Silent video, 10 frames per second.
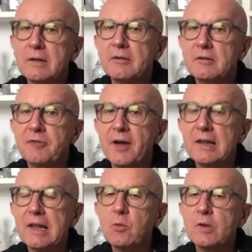Fine
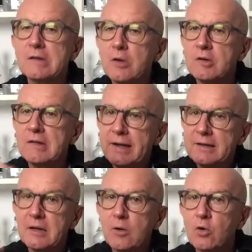Liquids looks like,
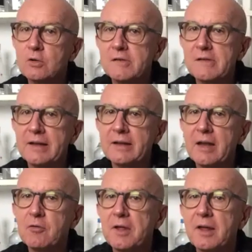the logo design and
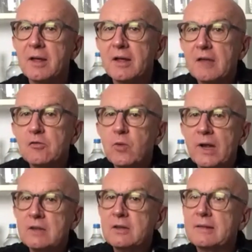everything is
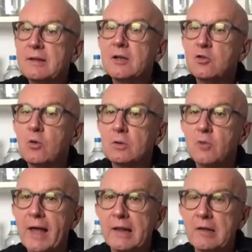really there
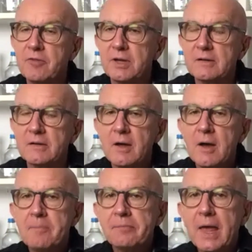to elevate.
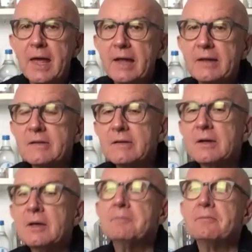And
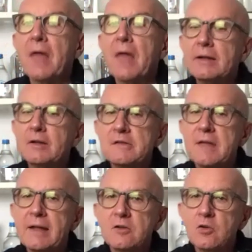I
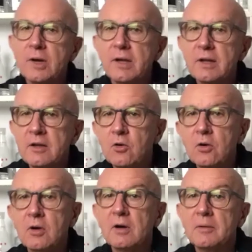understand you're in
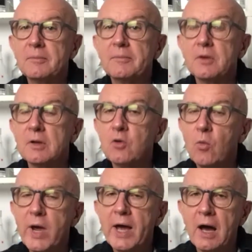your
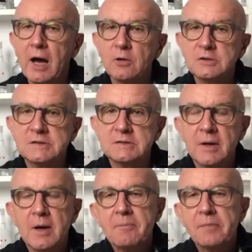warehouse,
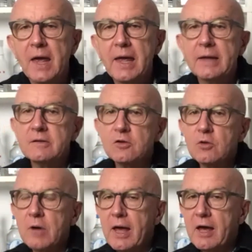and you
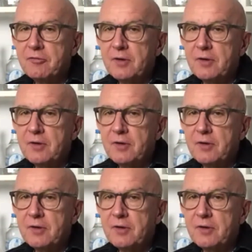have